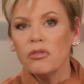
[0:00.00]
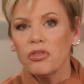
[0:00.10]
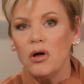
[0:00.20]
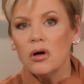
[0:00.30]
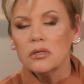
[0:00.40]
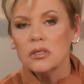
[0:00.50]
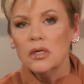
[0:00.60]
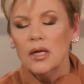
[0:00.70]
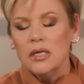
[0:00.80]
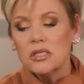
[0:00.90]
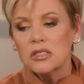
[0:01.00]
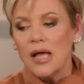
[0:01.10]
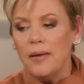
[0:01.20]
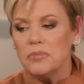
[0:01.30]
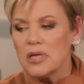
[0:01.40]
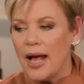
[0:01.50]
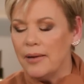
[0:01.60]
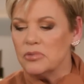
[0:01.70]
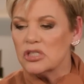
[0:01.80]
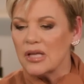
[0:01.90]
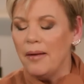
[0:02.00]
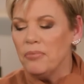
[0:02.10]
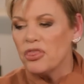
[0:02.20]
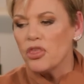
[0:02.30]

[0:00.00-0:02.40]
thought. Sometimes some